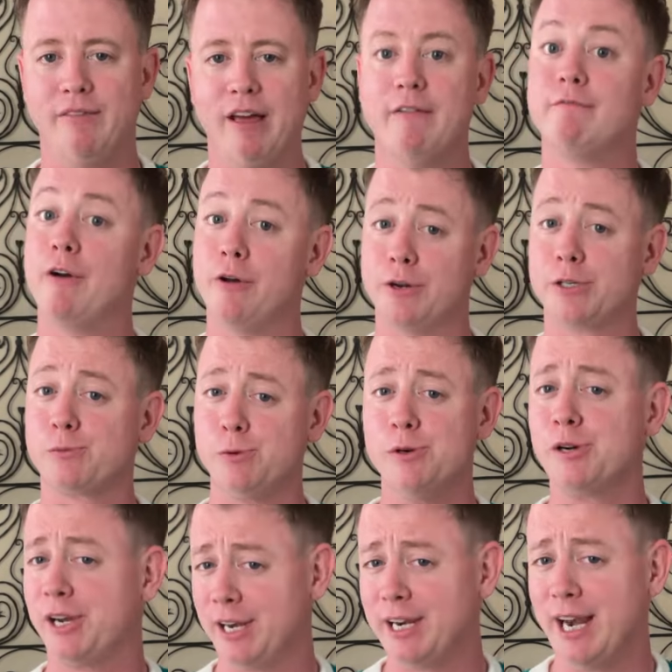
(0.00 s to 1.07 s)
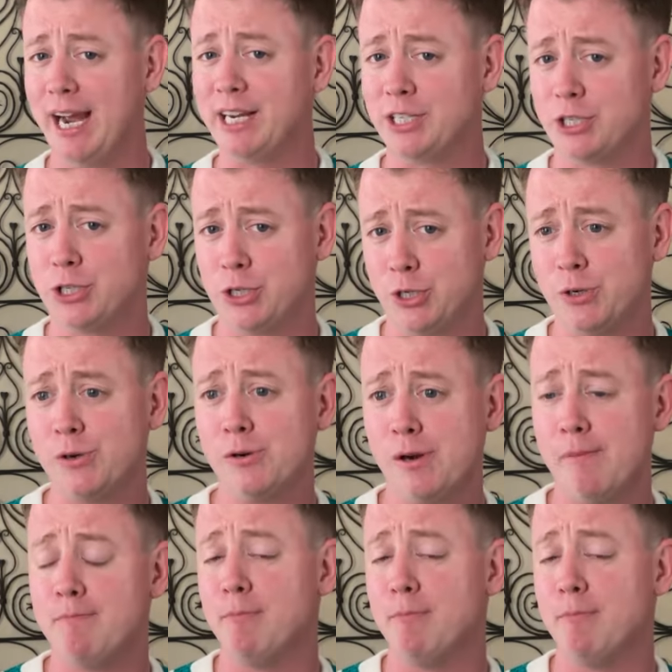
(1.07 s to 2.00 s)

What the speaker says: that voters will connect to,